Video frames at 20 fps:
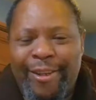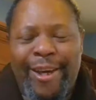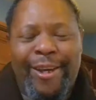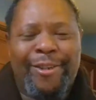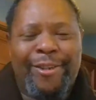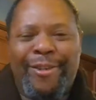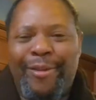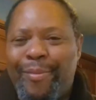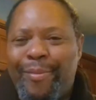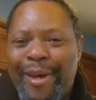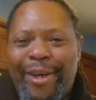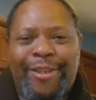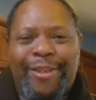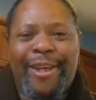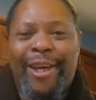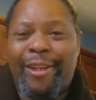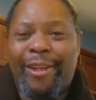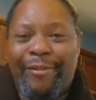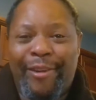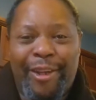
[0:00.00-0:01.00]
That's the
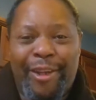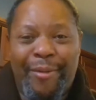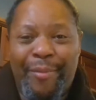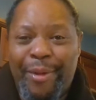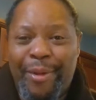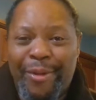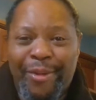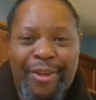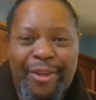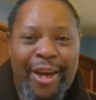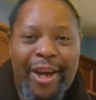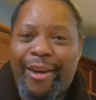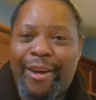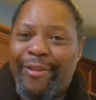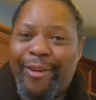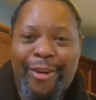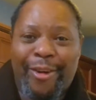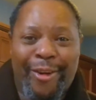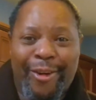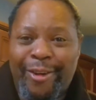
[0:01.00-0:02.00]
best elevator music I
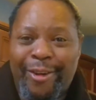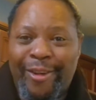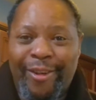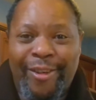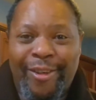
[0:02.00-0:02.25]
ever heard.